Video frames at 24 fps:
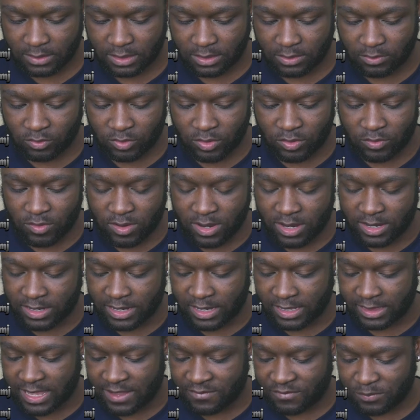We want
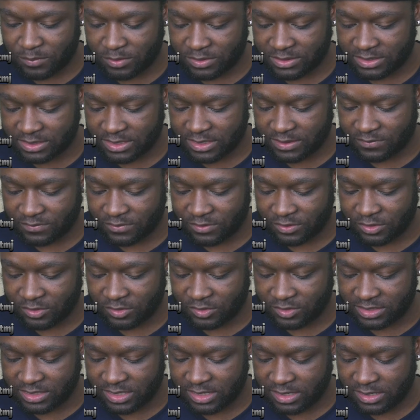11% for
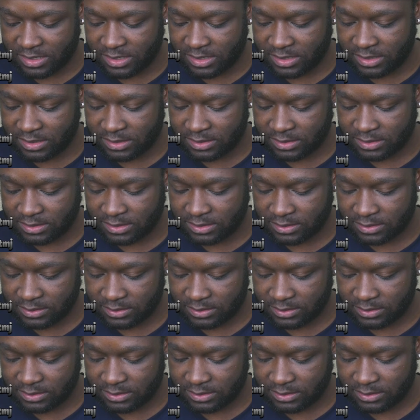utilities.